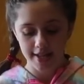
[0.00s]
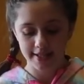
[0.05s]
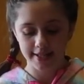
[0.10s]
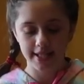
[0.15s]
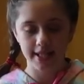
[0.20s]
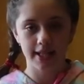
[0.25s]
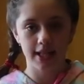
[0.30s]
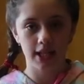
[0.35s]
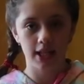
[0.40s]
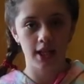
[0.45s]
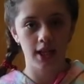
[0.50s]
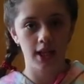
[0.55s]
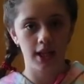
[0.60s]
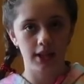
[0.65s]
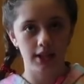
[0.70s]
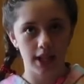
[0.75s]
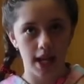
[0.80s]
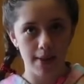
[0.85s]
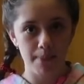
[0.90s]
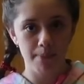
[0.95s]
it's like
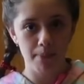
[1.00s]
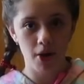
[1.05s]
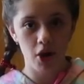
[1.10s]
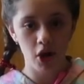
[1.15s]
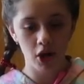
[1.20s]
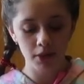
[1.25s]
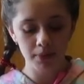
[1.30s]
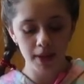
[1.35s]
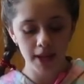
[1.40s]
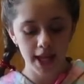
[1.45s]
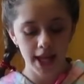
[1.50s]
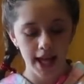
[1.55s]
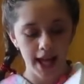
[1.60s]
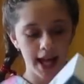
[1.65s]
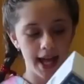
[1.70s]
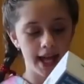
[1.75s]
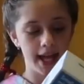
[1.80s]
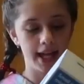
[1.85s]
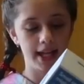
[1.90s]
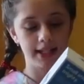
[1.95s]
a light bulb
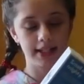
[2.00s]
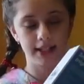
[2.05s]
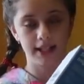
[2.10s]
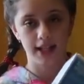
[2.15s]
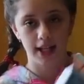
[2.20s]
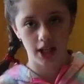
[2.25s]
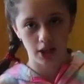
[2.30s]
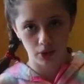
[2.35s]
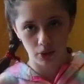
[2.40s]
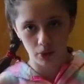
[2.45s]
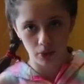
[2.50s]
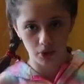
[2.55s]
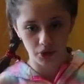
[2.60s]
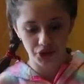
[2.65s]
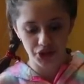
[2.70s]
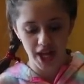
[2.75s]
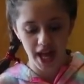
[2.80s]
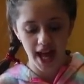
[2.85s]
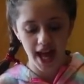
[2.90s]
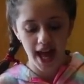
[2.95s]
and a Google
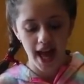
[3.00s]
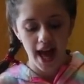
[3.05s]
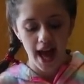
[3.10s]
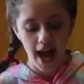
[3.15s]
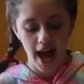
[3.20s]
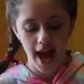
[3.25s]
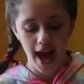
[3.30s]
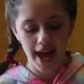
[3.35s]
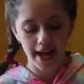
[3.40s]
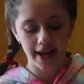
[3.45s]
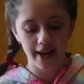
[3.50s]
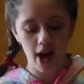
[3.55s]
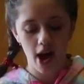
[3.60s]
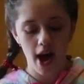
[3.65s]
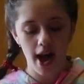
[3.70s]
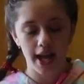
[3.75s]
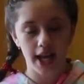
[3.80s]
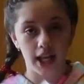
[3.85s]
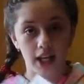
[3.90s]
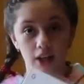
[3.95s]
set. I
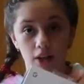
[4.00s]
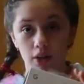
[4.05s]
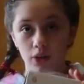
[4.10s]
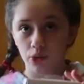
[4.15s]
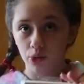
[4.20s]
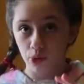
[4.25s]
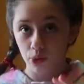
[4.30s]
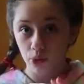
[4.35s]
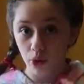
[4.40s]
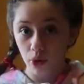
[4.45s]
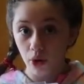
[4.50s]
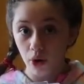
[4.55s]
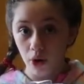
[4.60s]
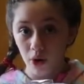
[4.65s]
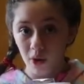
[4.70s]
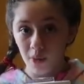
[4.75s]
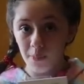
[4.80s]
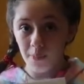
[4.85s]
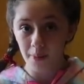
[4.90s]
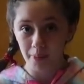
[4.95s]
got a Google
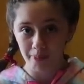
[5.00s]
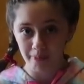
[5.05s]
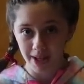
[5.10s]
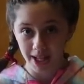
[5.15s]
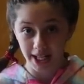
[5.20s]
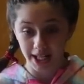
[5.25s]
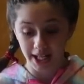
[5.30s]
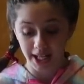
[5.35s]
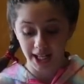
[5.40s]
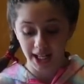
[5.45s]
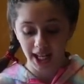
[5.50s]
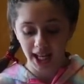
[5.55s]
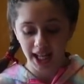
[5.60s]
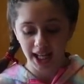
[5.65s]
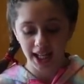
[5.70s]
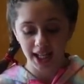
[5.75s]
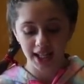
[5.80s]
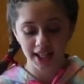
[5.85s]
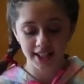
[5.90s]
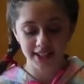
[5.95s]
Home Mini.
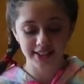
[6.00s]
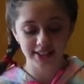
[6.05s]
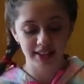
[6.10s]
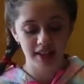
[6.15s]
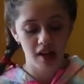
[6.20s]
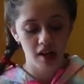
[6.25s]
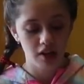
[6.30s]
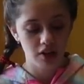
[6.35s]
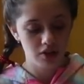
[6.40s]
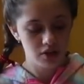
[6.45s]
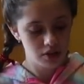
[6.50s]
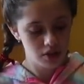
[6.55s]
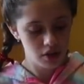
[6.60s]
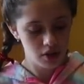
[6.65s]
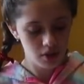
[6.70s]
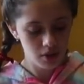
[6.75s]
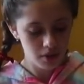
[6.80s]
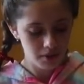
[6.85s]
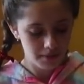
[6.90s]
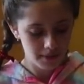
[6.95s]
It's
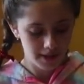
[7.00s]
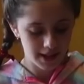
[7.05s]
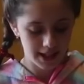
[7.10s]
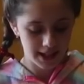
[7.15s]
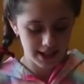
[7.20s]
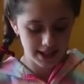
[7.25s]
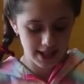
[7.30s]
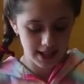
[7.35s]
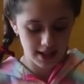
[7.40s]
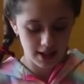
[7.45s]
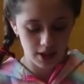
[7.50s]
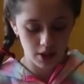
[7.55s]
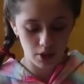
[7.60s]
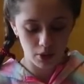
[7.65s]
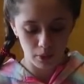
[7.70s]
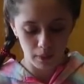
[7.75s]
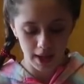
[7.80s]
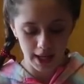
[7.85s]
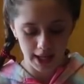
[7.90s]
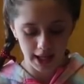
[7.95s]
so pretty. It's like the
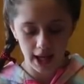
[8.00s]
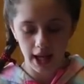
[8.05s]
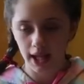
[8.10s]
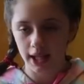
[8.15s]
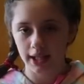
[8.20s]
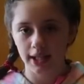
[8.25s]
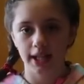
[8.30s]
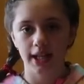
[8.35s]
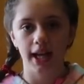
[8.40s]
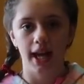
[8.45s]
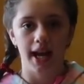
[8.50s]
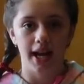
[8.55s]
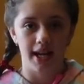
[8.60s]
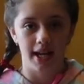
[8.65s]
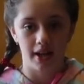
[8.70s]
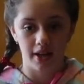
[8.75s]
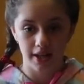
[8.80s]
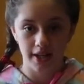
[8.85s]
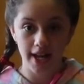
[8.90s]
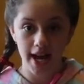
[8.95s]
gray color.
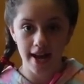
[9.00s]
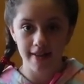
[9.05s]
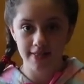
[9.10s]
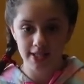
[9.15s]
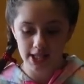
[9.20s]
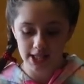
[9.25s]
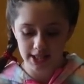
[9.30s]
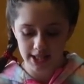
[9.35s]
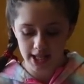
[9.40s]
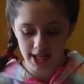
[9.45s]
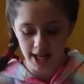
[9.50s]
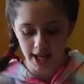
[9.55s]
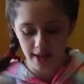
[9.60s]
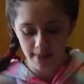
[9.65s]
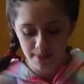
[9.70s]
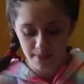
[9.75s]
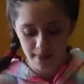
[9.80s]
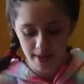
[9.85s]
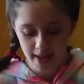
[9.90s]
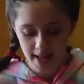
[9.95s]
I already have it set
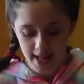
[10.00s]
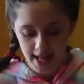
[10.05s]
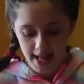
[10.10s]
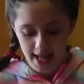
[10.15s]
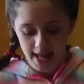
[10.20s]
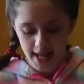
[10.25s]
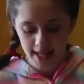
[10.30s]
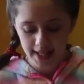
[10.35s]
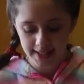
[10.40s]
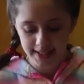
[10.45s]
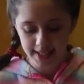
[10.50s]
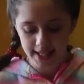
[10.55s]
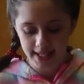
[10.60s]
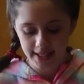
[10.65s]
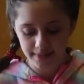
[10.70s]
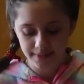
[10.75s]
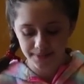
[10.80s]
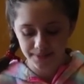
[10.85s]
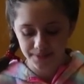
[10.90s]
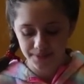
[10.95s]
up. And
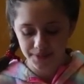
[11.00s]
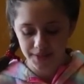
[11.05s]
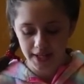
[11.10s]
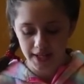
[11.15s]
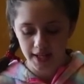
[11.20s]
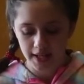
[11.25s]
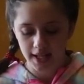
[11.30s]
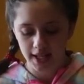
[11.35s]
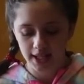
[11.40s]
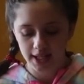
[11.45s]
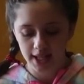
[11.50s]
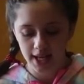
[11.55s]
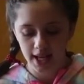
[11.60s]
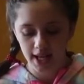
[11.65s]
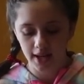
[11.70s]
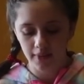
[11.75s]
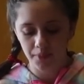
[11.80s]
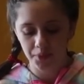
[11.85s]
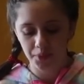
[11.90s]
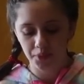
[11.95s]
then it
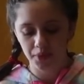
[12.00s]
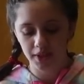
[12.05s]
came